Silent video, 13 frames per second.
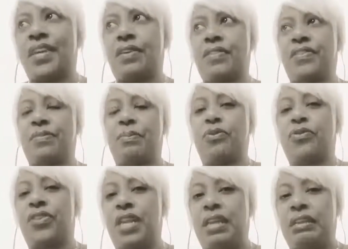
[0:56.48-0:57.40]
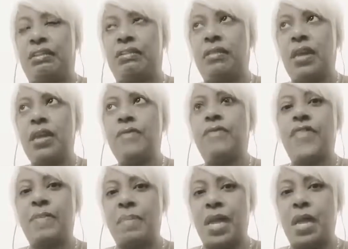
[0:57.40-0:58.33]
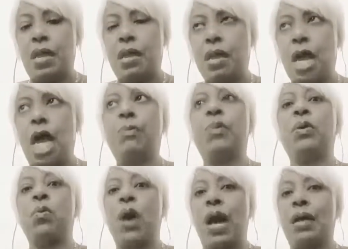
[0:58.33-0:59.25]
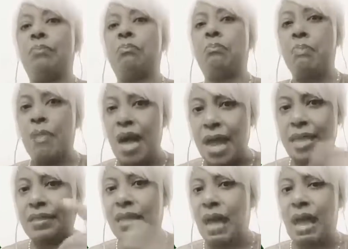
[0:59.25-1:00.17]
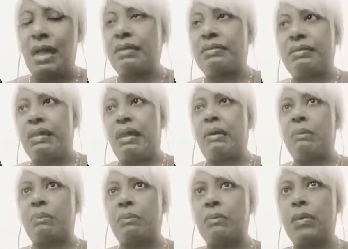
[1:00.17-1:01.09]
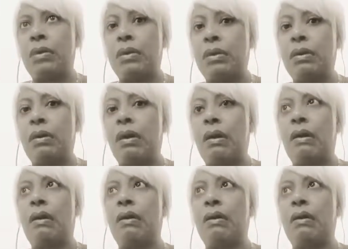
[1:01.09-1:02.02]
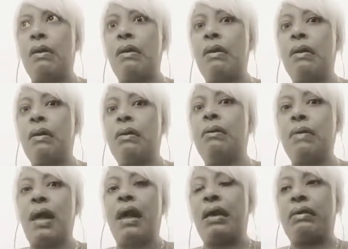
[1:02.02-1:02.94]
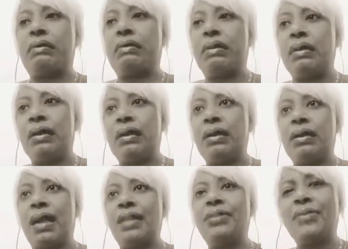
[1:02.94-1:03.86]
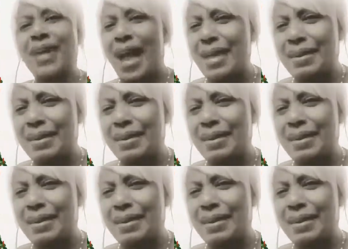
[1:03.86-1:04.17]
off of the Christmas list for me. And me want my ties them. Oh, right. Can